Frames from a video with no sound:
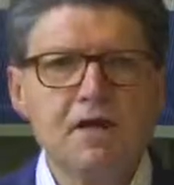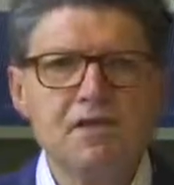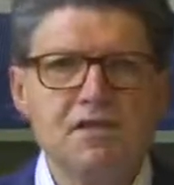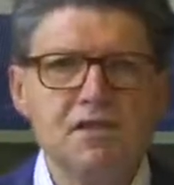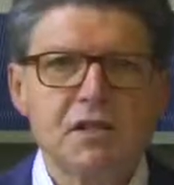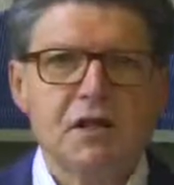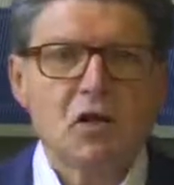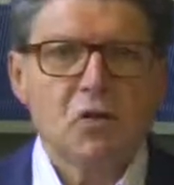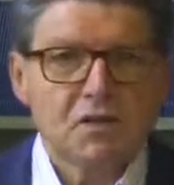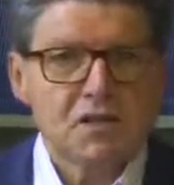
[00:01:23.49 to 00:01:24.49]

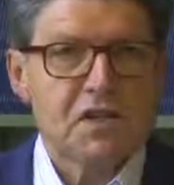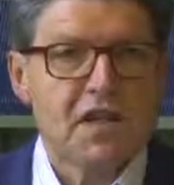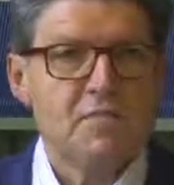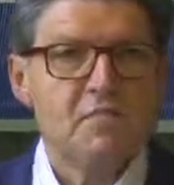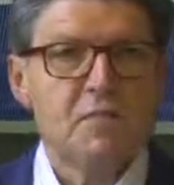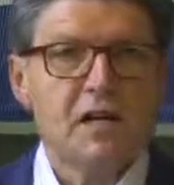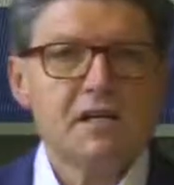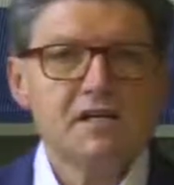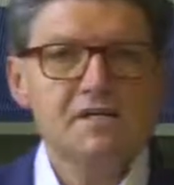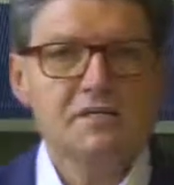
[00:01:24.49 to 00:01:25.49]
beautiful male
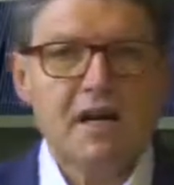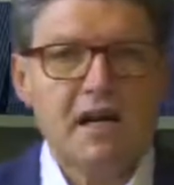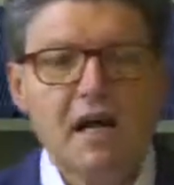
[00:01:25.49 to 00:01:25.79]
figure,